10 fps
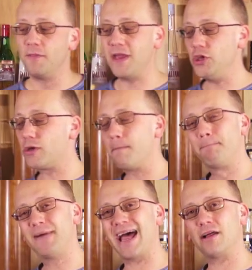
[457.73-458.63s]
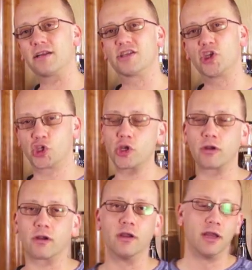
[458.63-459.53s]
then you can balance the
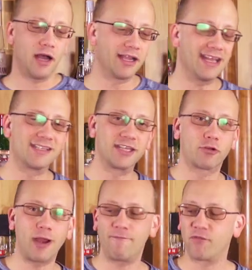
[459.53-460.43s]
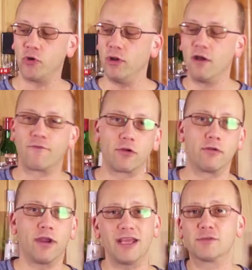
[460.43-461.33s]
sugar against the grapefruit
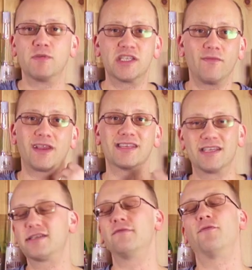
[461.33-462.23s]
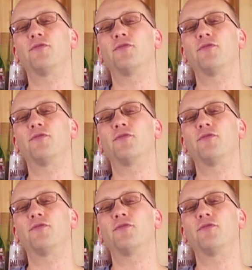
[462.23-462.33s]
for a specific consistent